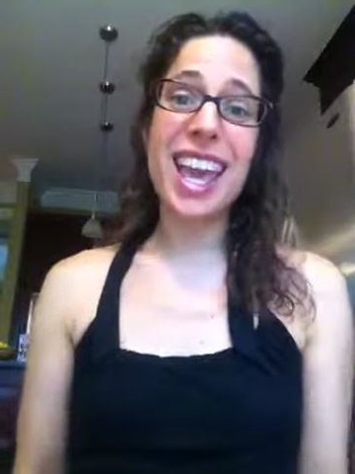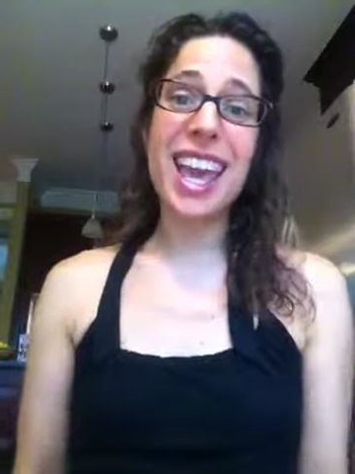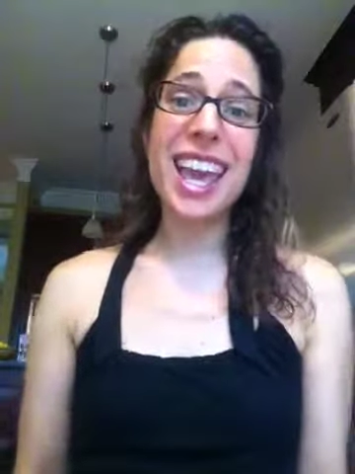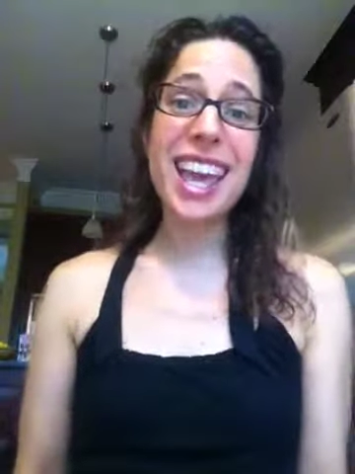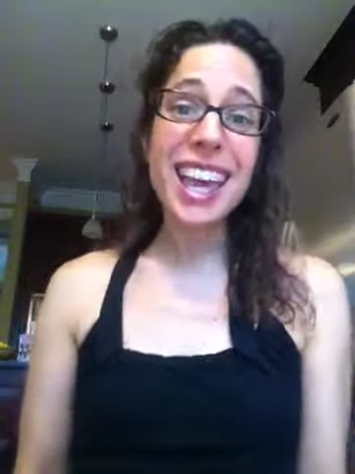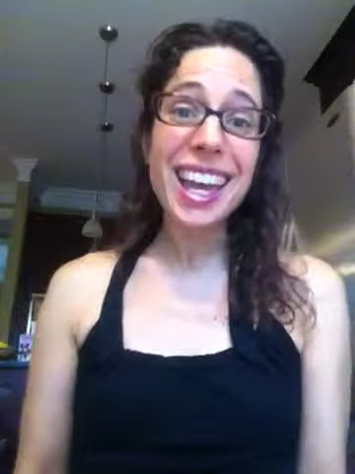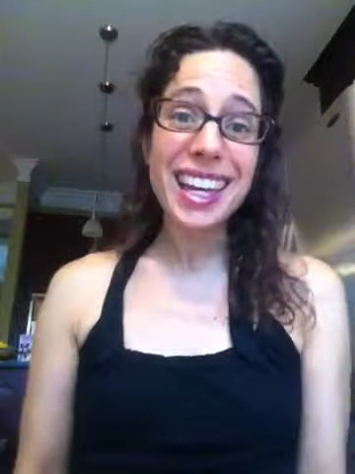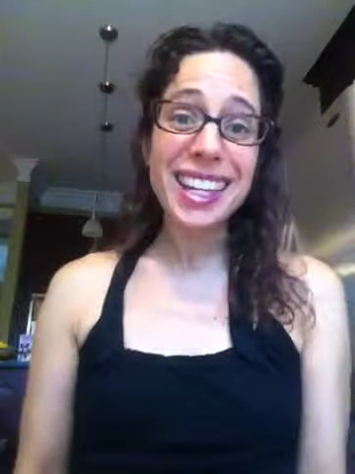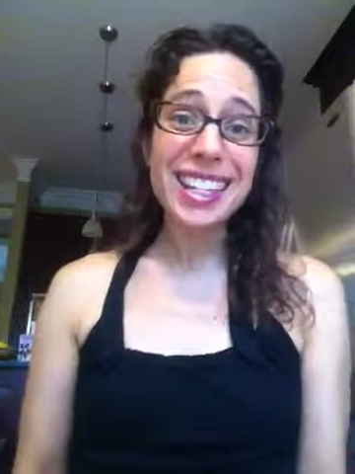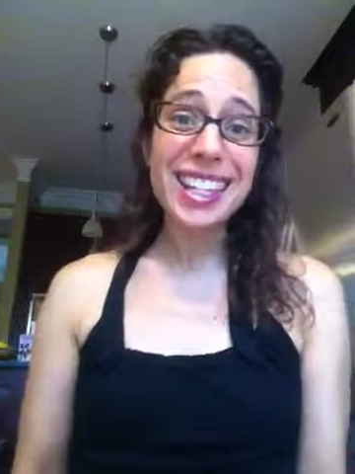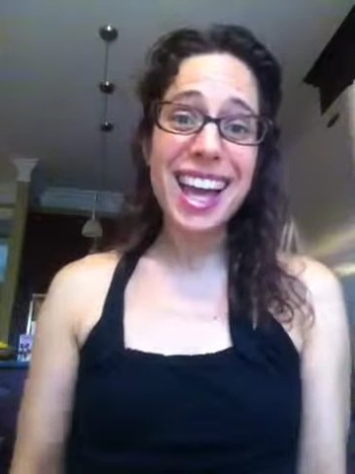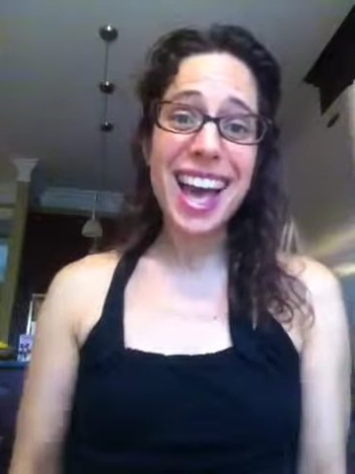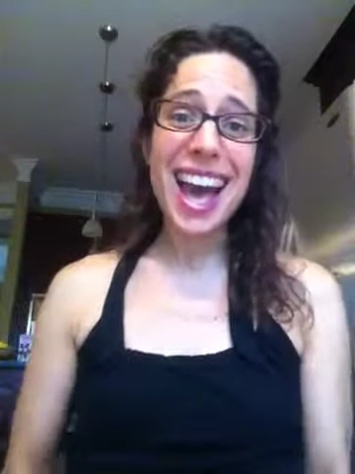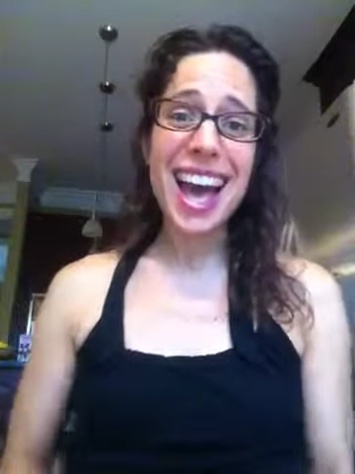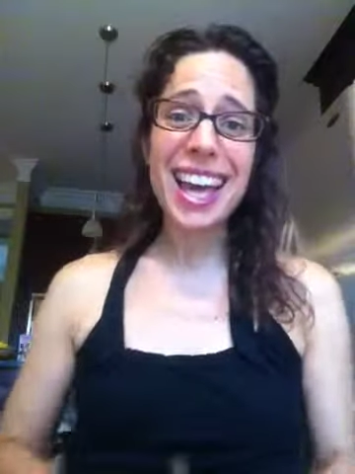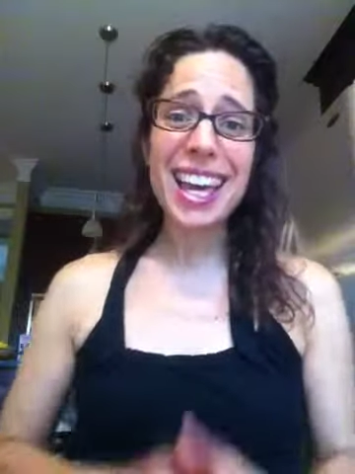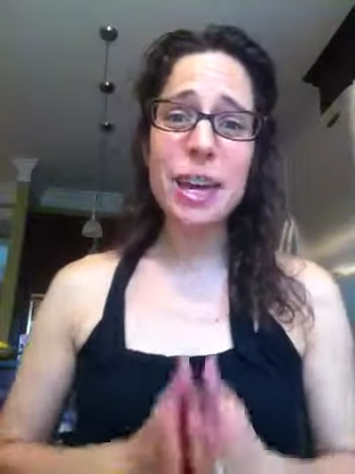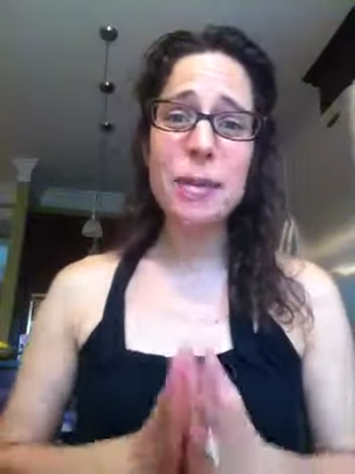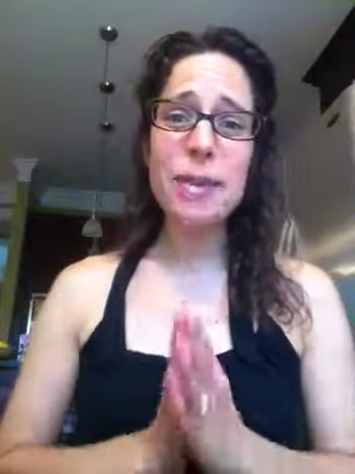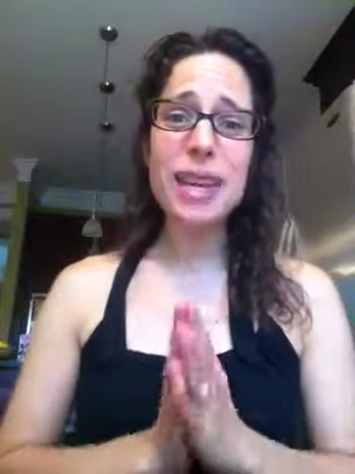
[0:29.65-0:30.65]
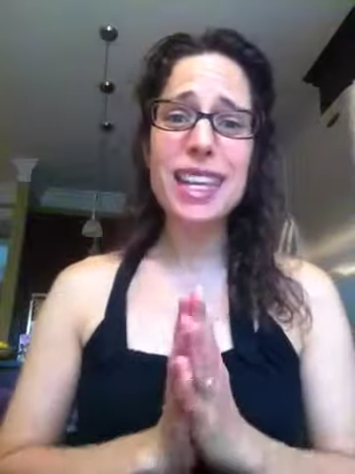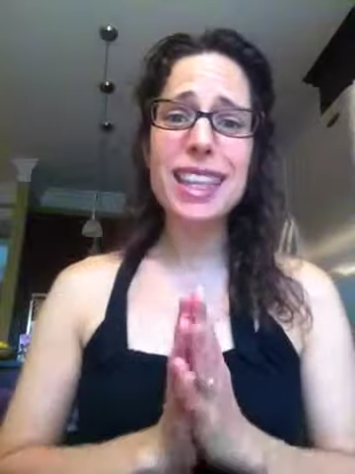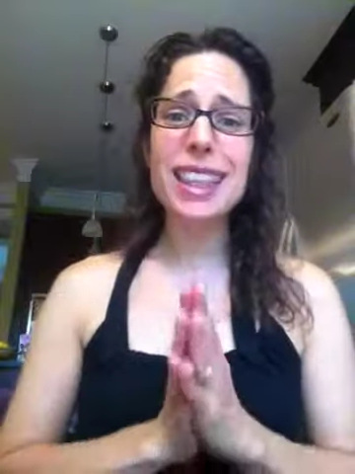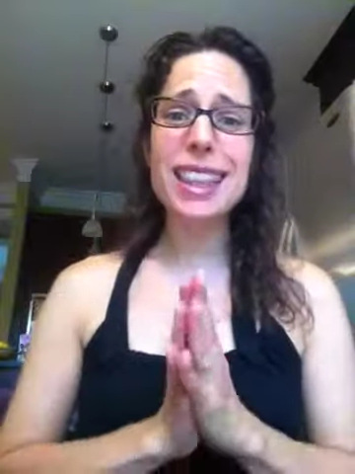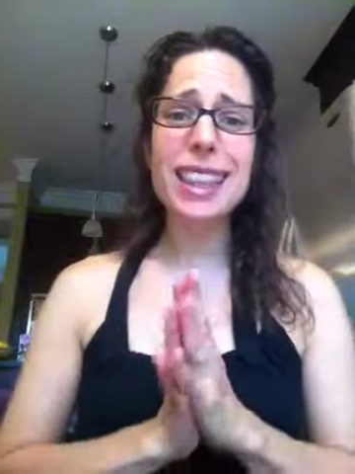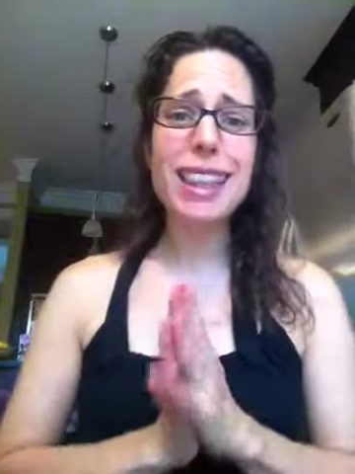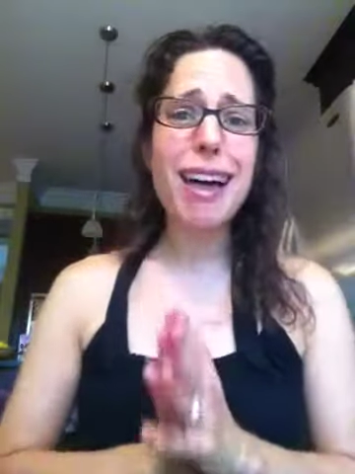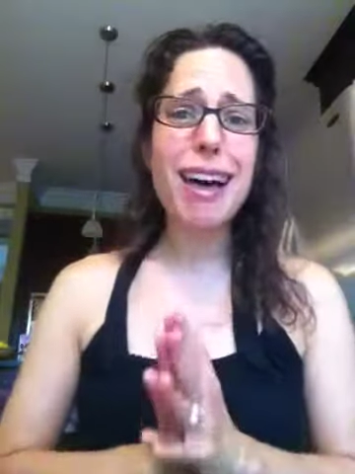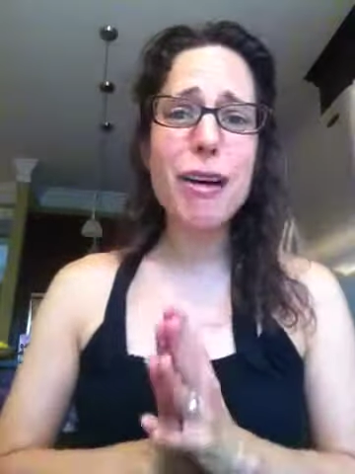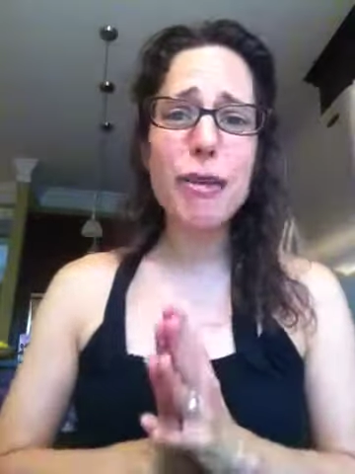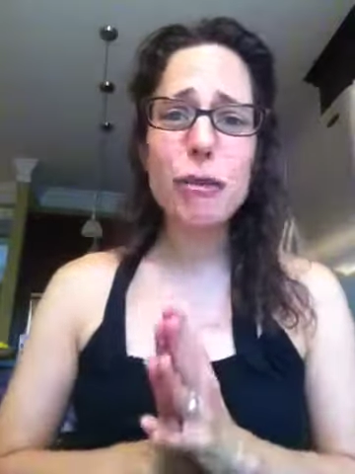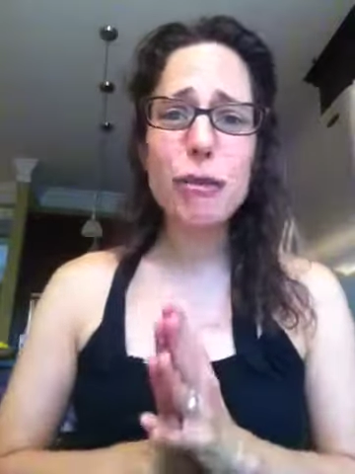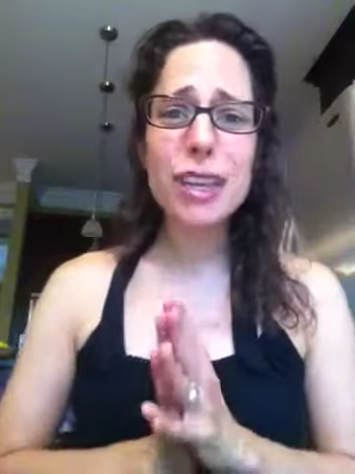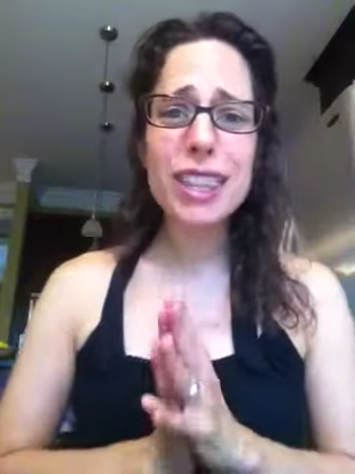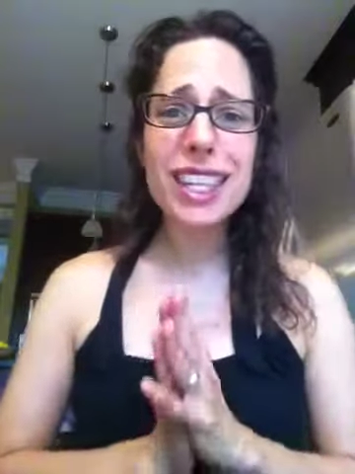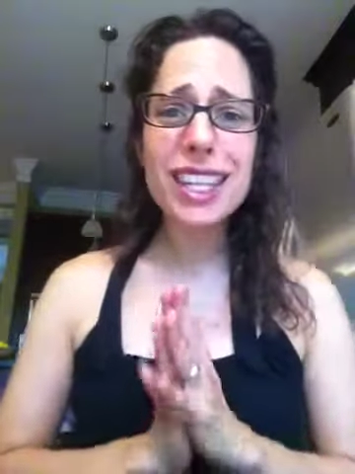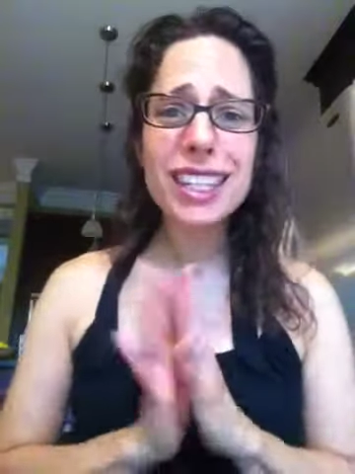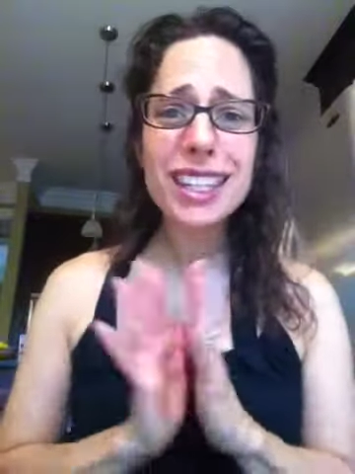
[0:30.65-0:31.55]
And I am in love with